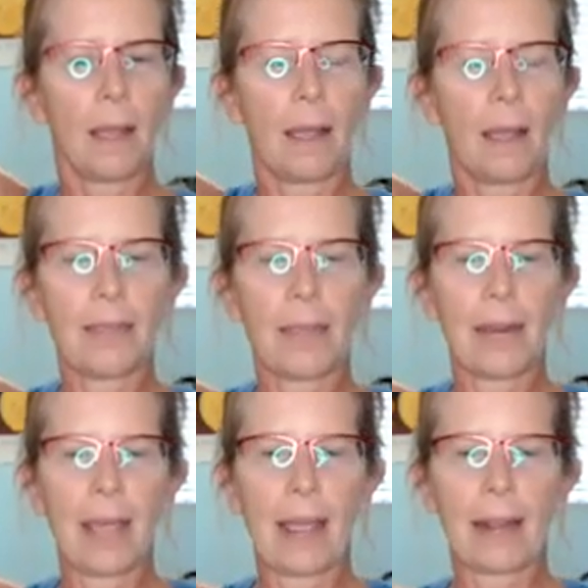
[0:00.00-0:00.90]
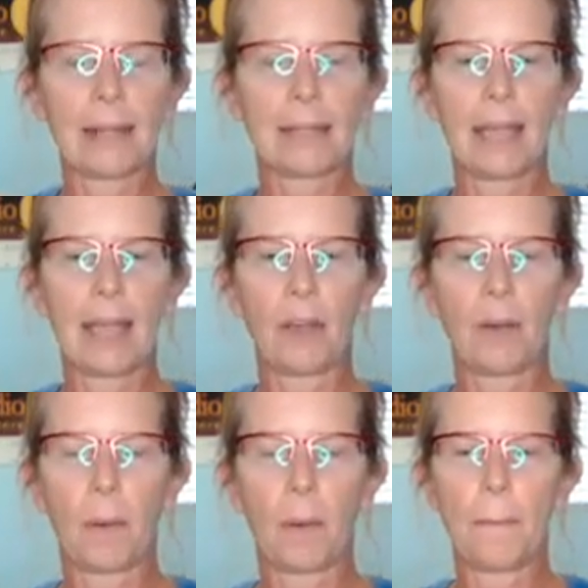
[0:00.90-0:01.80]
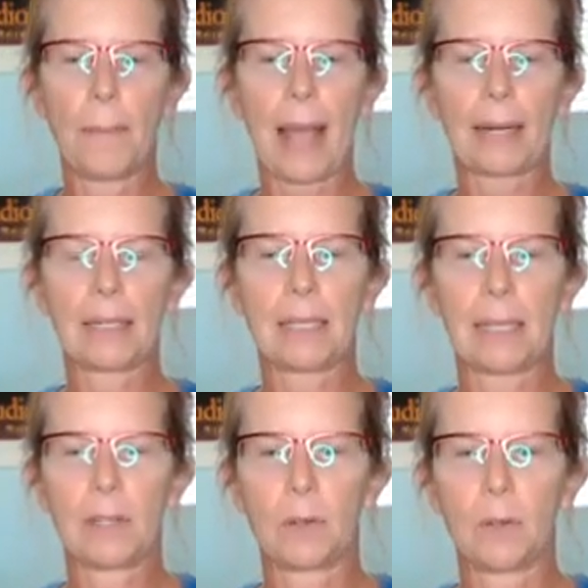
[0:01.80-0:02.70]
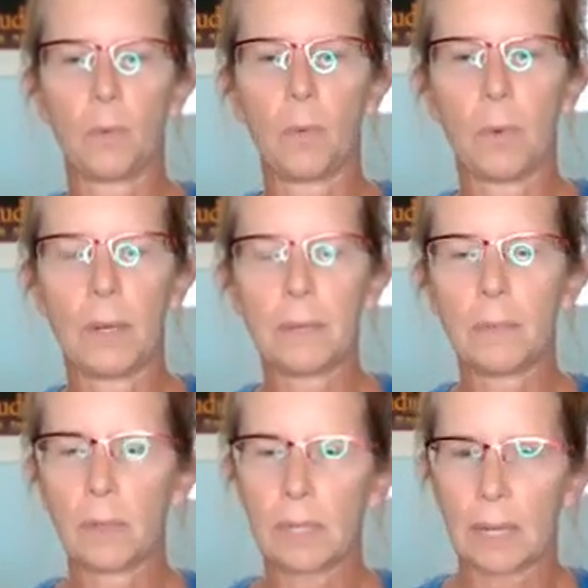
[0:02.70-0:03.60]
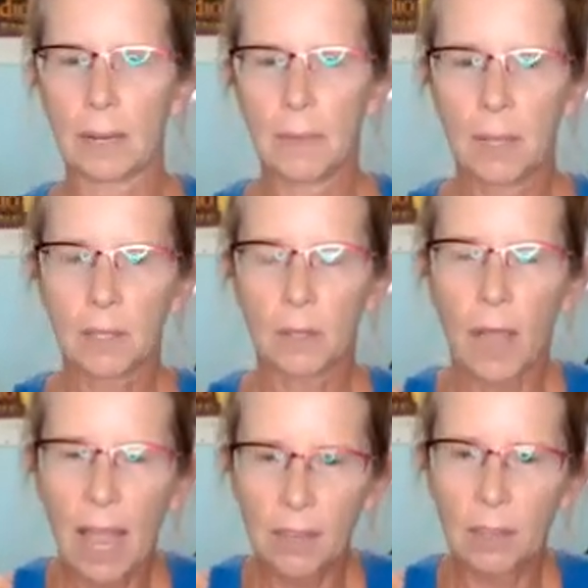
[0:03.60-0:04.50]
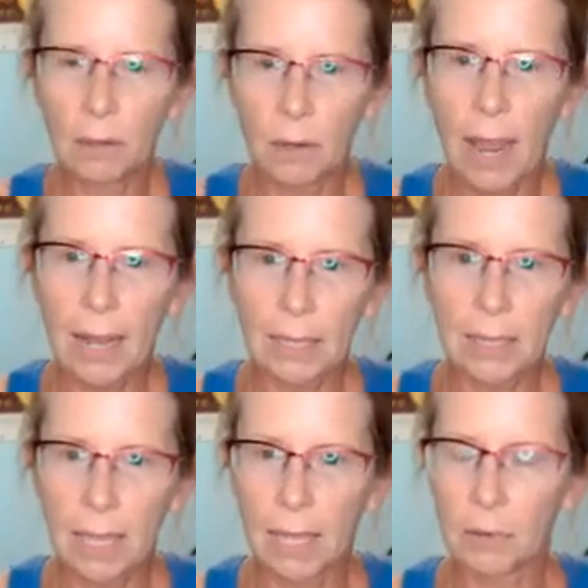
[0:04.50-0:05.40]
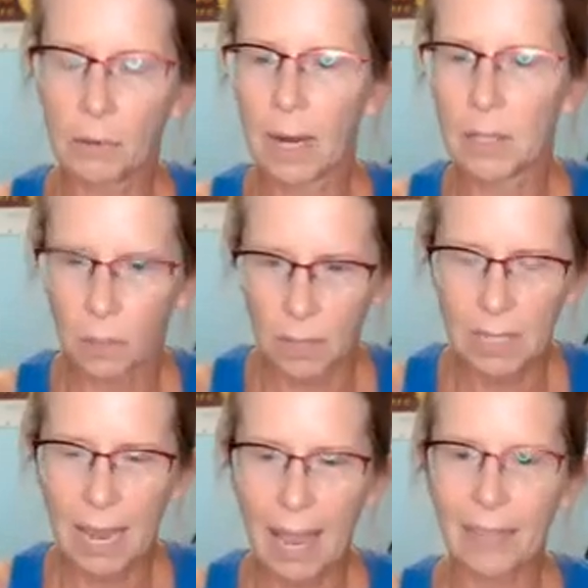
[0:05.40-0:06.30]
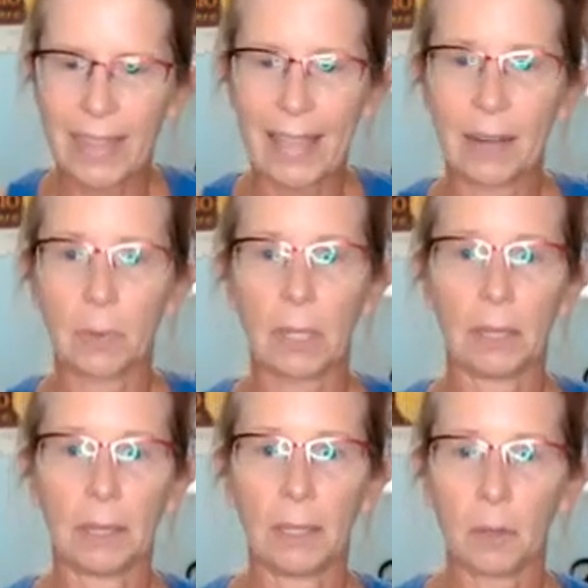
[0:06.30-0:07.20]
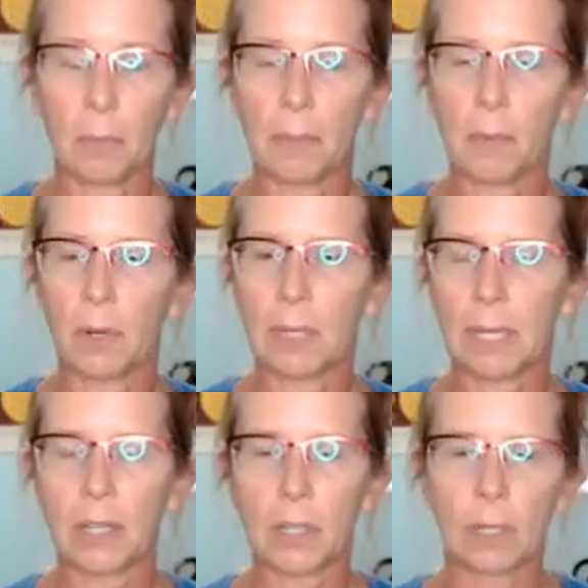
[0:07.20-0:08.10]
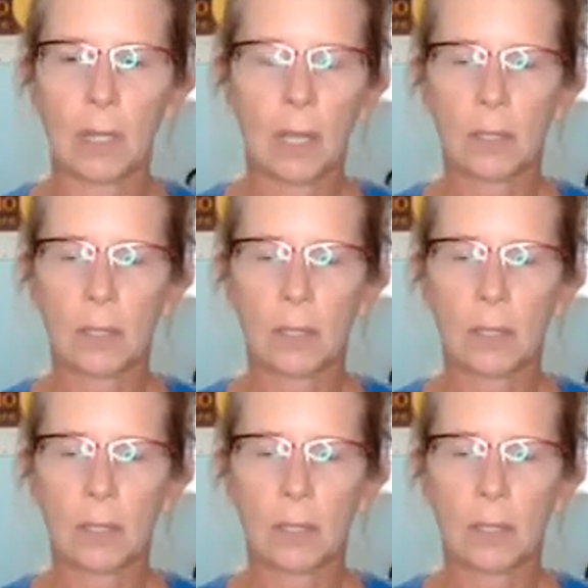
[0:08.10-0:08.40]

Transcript: And then exhale, back to center. One more time. So you're adding the head, Ryan, so let's add the head with a little bit more intention.